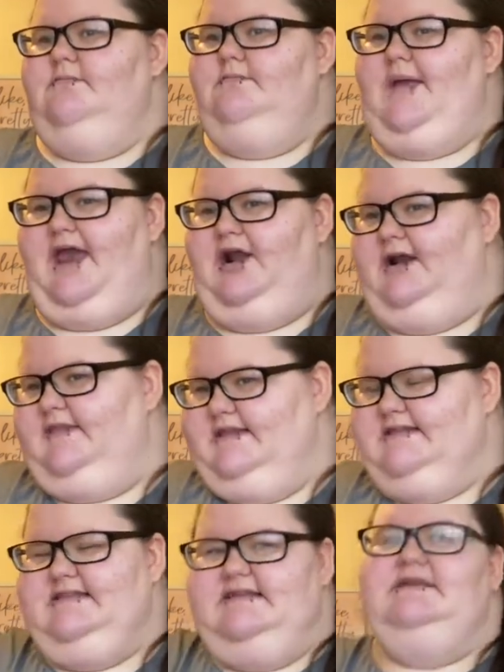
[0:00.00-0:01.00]
pairing
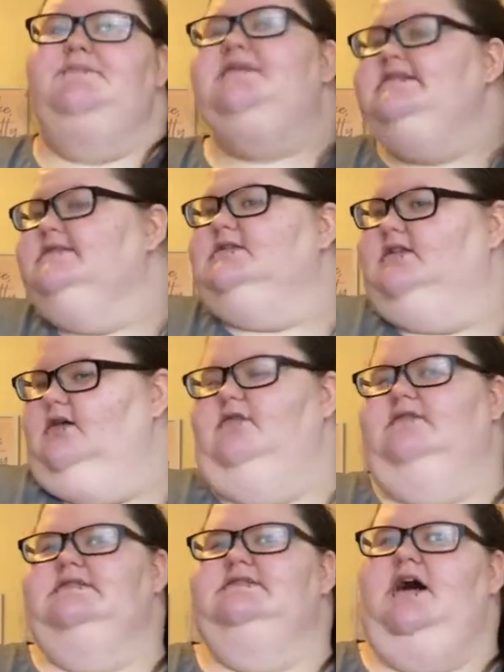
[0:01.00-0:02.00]
these things up because it's
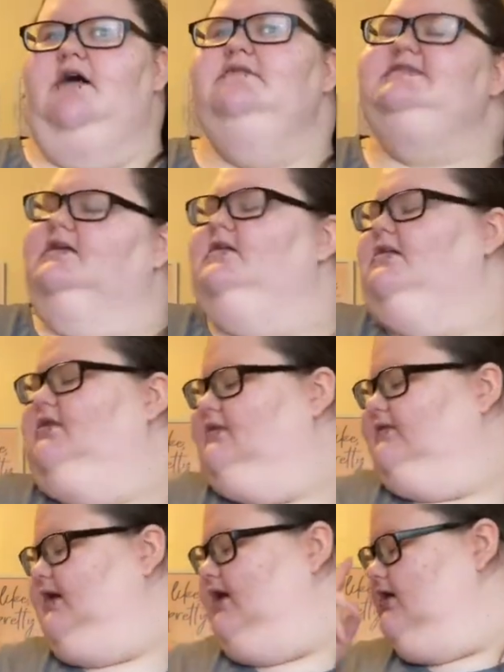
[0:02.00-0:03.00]
clothes. It's always like a
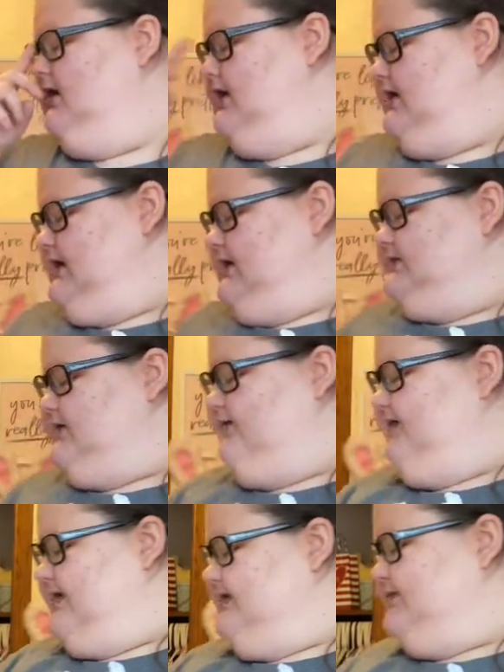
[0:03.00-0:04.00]
clothes haul. So
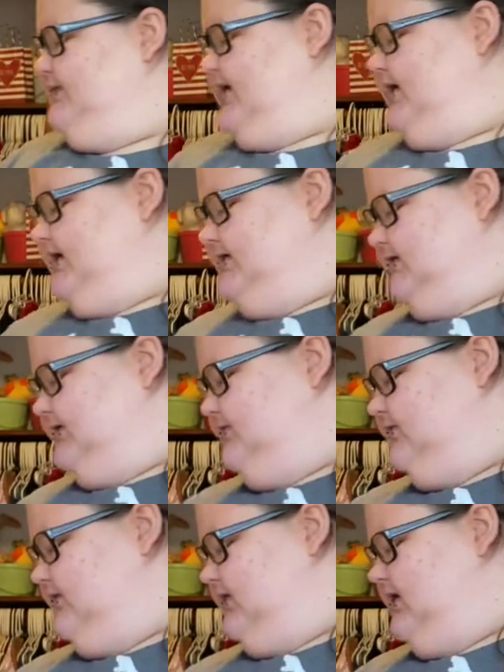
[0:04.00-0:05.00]
first we're going to
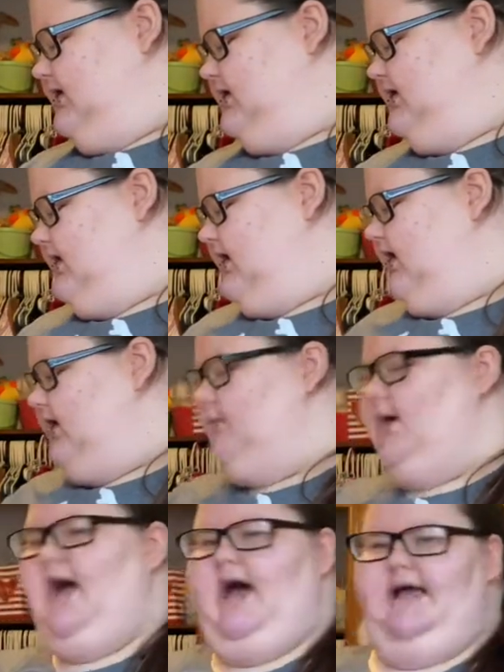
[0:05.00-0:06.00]
do
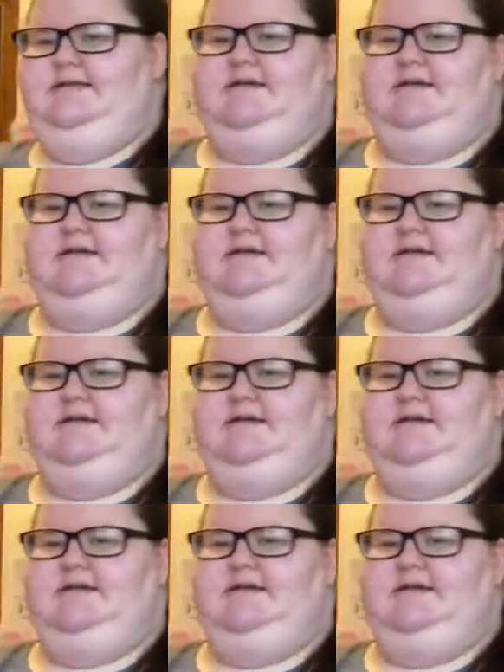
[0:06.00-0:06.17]
um, Hot